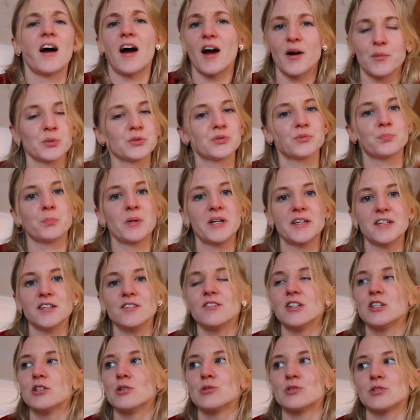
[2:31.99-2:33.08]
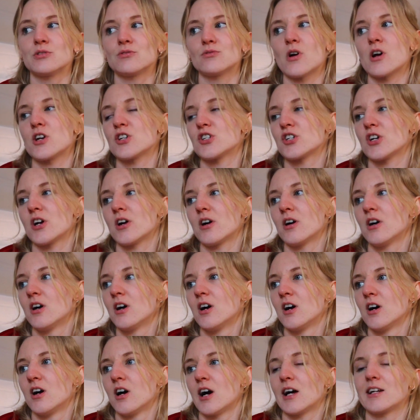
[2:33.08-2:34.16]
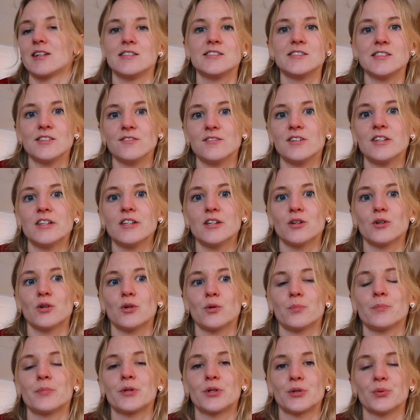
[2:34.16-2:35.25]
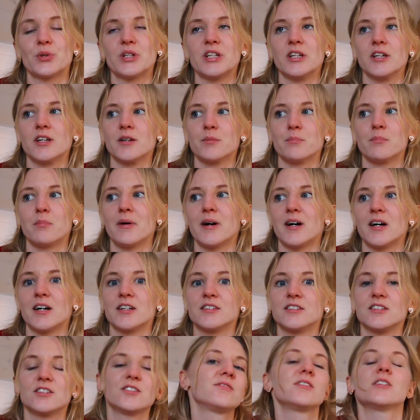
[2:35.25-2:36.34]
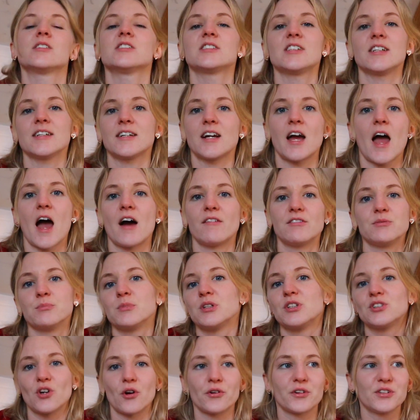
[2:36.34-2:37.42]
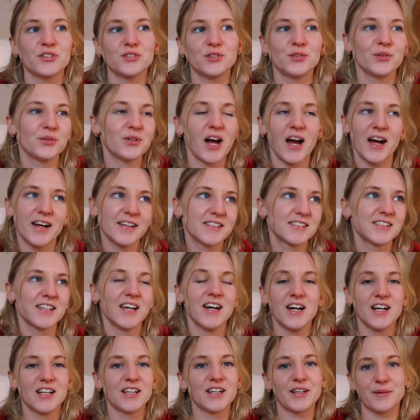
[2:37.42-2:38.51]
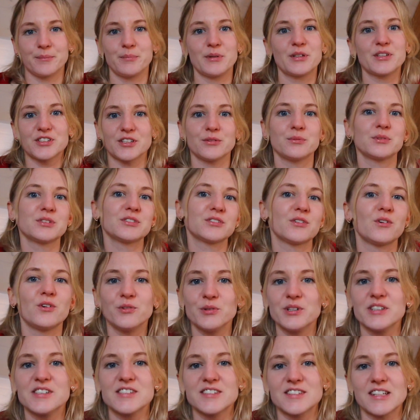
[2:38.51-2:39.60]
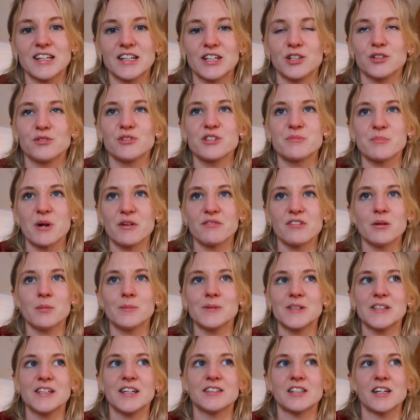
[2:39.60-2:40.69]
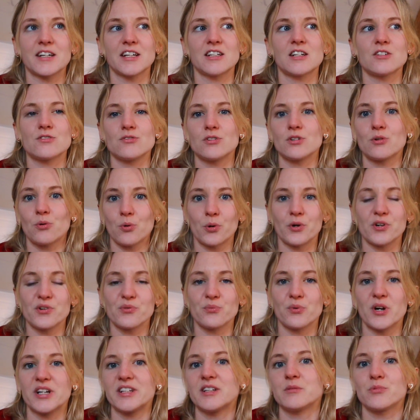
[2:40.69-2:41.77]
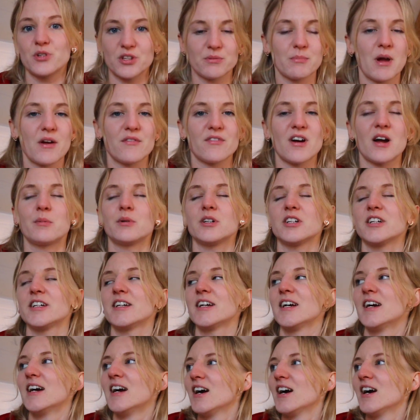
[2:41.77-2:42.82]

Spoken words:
I was making videos in Russia, at least a video per week, but it feels like I haven't been talking to you guys, like, because I was always there with my family and I cannot record when I'm with my family,